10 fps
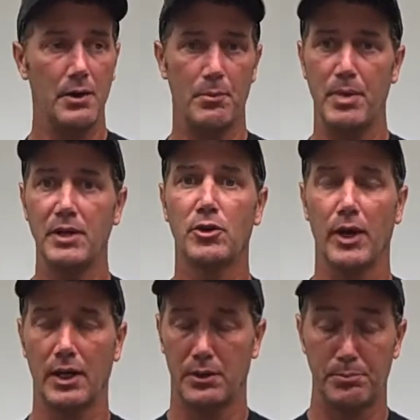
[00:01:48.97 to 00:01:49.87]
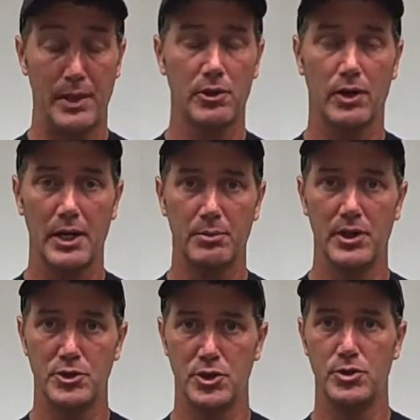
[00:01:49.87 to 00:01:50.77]
Ben Gramke,
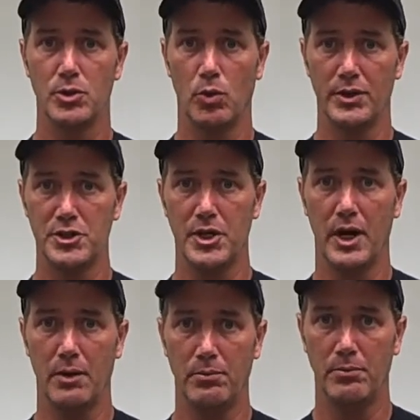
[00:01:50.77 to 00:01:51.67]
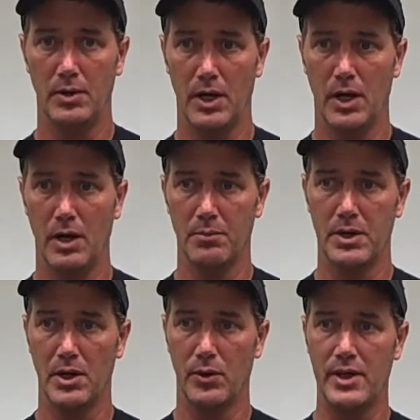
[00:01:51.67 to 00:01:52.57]
a junior, won the job.
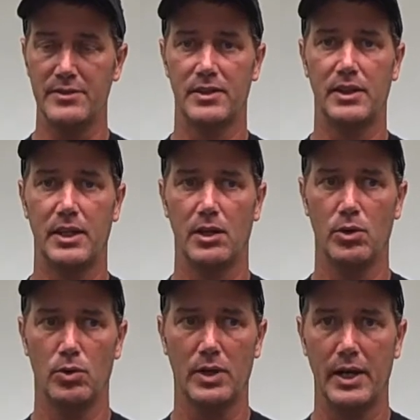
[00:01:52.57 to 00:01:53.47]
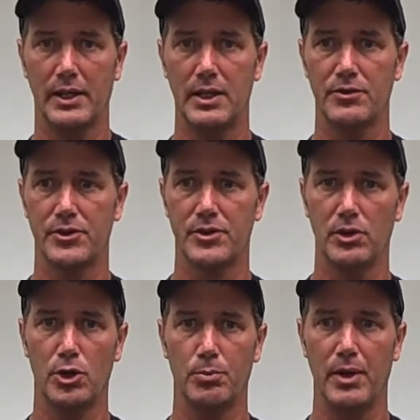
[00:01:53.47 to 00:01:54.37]
He's a kid who kind of gives us a
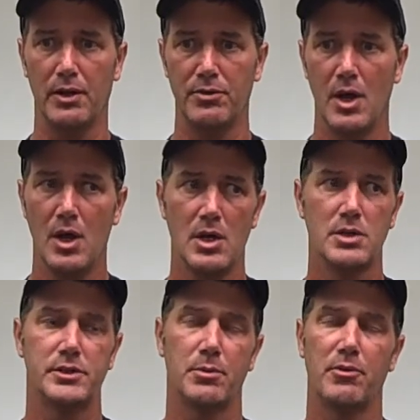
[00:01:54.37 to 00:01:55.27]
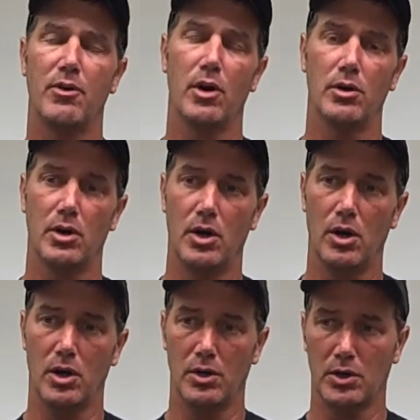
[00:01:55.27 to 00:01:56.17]
little bit of some of our
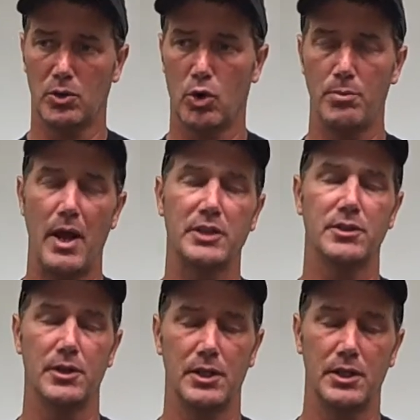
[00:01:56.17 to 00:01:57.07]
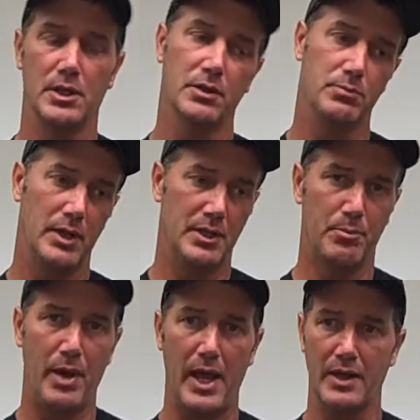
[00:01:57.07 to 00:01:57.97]
quarterbacks in the
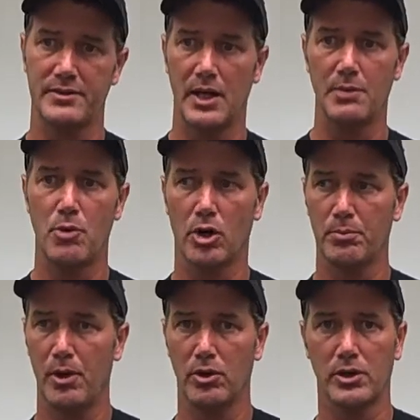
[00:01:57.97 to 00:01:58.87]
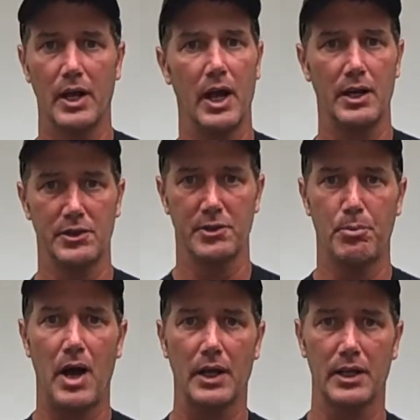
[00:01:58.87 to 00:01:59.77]
past. Not a Mark Miller kind of as a
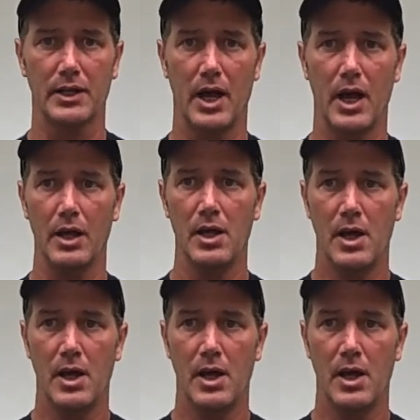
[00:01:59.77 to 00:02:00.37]
pocket guy.